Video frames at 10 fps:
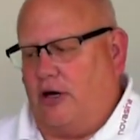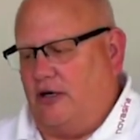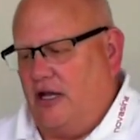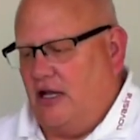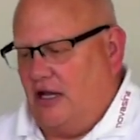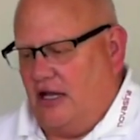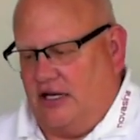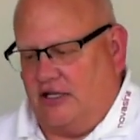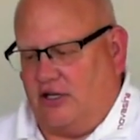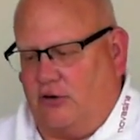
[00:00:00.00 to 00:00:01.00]
and
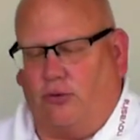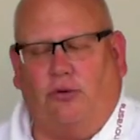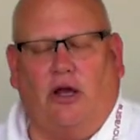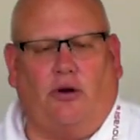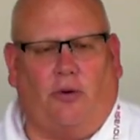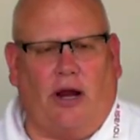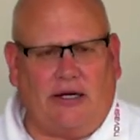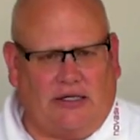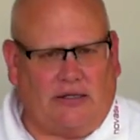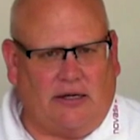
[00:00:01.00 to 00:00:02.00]
that's a
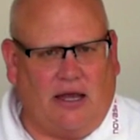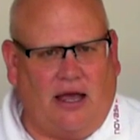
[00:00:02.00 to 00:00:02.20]
great